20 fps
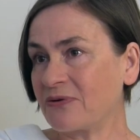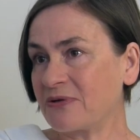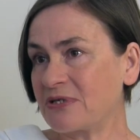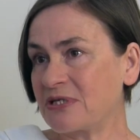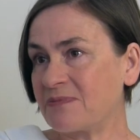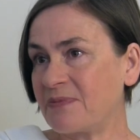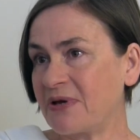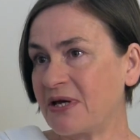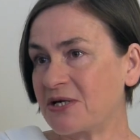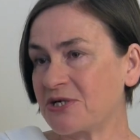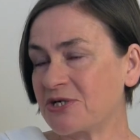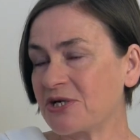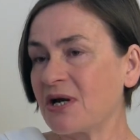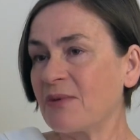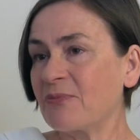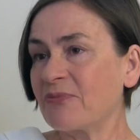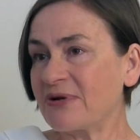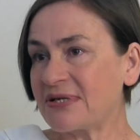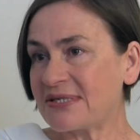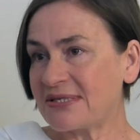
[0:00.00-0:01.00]
good speech
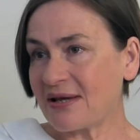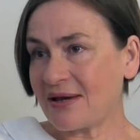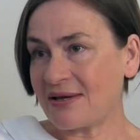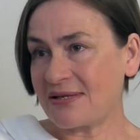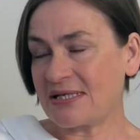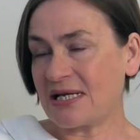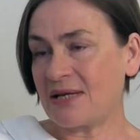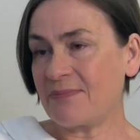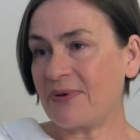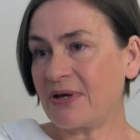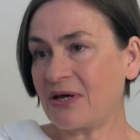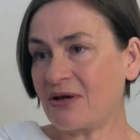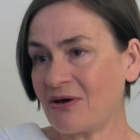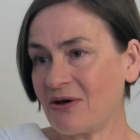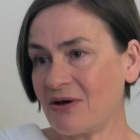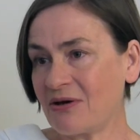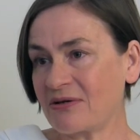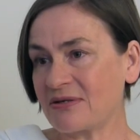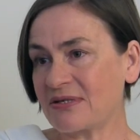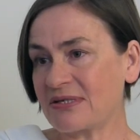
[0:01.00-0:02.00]
precisely
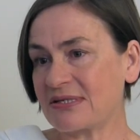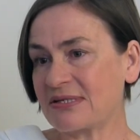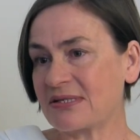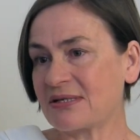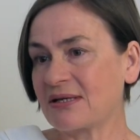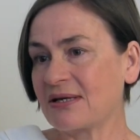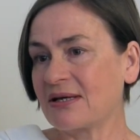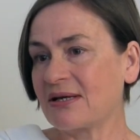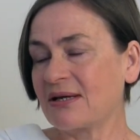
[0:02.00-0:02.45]
because